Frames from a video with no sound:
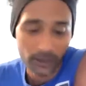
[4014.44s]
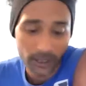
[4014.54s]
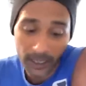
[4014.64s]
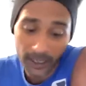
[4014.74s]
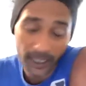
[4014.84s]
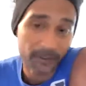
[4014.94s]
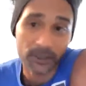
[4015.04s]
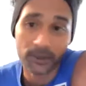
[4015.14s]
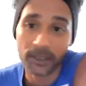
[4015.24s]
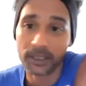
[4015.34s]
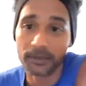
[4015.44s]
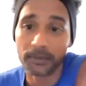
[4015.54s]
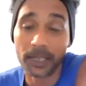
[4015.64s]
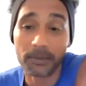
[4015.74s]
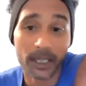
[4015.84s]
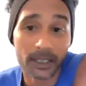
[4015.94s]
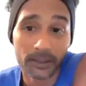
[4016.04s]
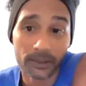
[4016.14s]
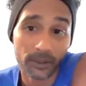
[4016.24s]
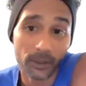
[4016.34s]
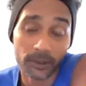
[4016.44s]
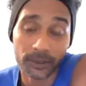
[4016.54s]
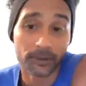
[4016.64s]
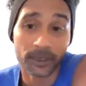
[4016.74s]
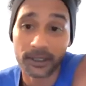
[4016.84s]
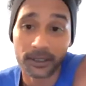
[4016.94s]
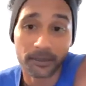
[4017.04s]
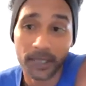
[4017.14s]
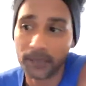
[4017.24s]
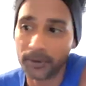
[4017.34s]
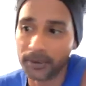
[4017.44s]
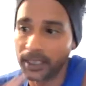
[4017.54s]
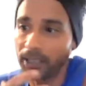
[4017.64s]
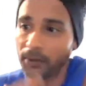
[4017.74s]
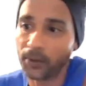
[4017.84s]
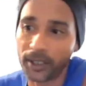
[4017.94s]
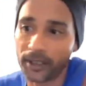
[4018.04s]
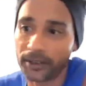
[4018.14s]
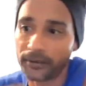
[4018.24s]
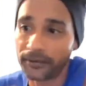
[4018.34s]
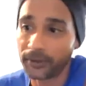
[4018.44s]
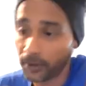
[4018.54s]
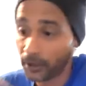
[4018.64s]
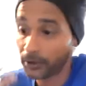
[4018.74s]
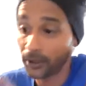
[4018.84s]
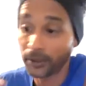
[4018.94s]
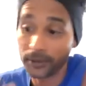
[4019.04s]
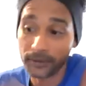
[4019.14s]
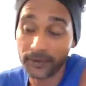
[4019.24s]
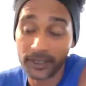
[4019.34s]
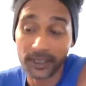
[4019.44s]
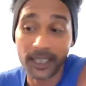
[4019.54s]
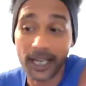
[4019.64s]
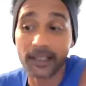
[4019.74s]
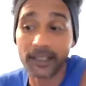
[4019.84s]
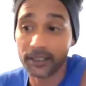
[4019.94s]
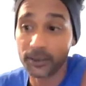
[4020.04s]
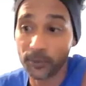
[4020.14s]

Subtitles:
You got to have the Trinity, the mind, body, and the soul. It's written in the Bible. You got to work on your physicality as